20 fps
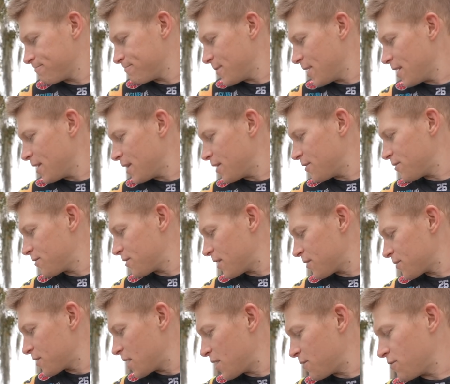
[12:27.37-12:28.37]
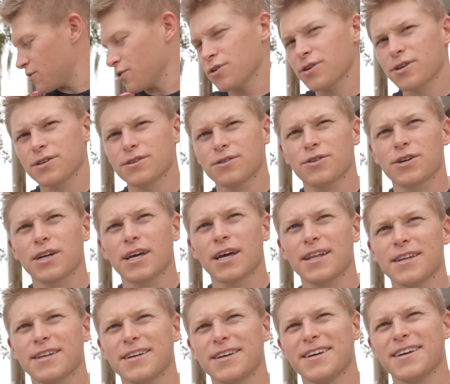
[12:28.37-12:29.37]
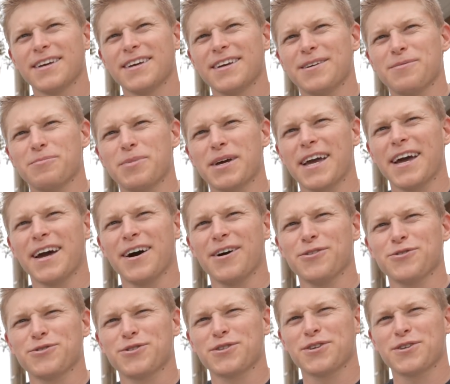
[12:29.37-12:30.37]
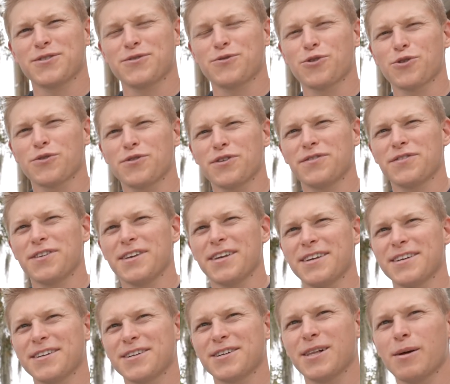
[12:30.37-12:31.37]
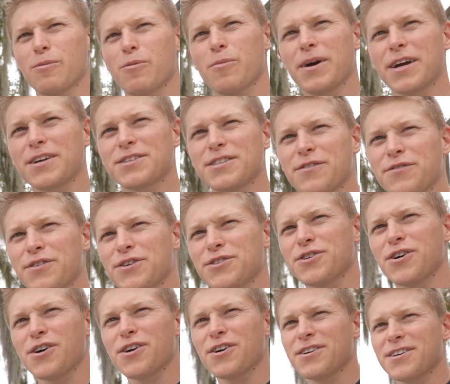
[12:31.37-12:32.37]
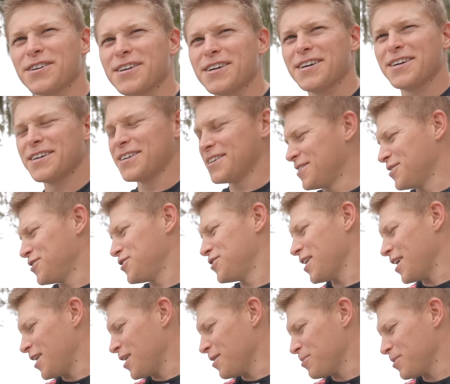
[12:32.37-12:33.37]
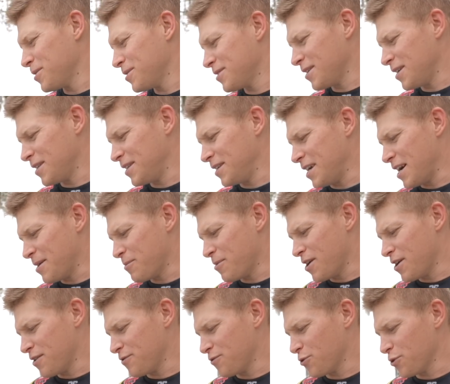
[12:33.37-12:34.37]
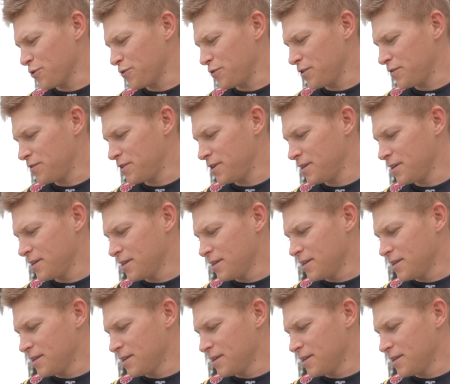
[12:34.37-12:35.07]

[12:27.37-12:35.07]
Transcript: Yeah, that's kind of a look at Big Al's 450 Club MX FXR setup on the Yamaha 450.